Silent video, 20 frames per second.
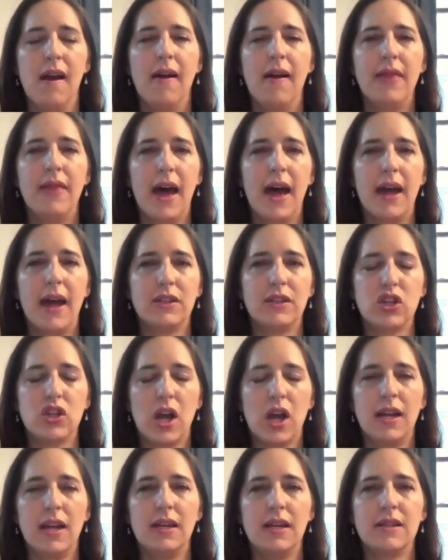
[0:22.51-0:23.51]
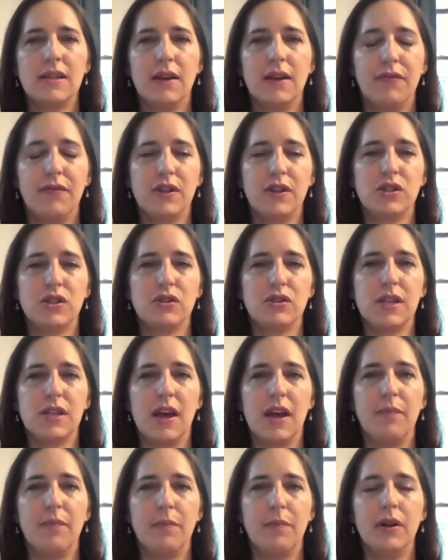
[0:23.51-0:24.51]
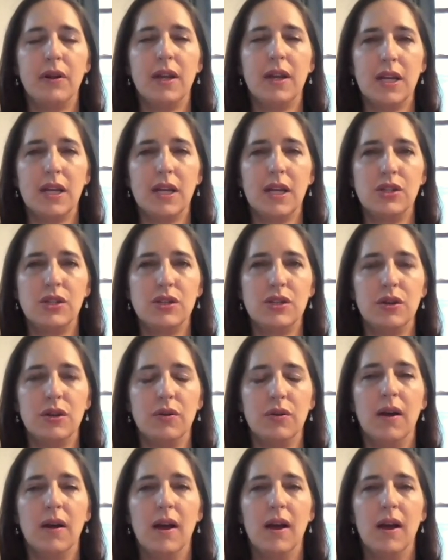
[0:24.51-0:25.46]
that Chinese officials have put into